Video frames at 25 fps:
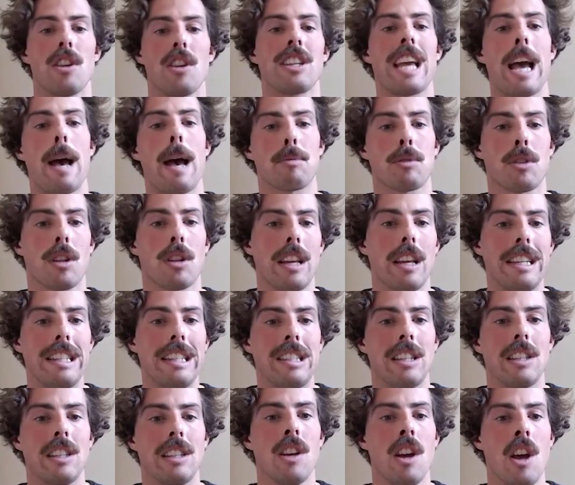
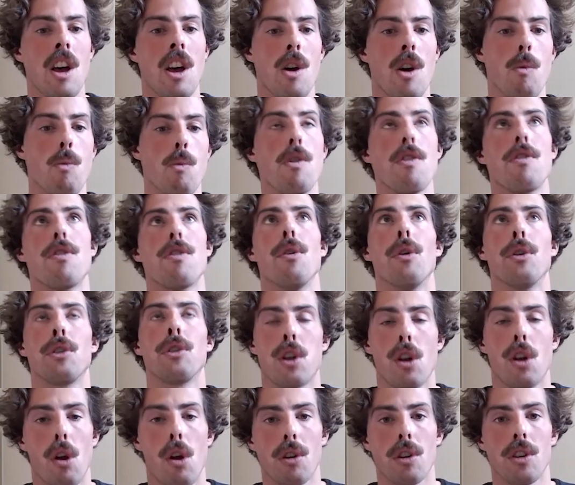encapsulated with the
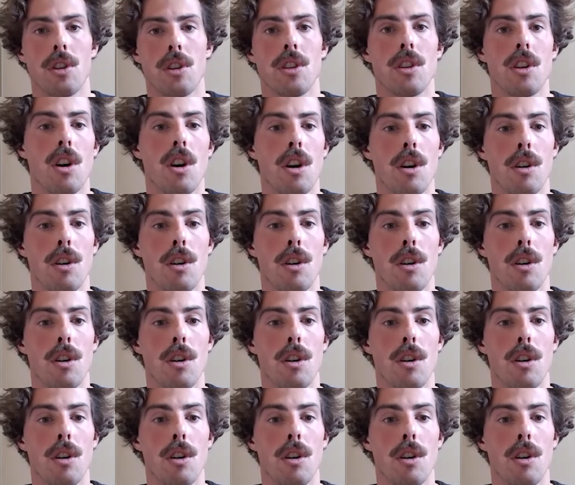slogan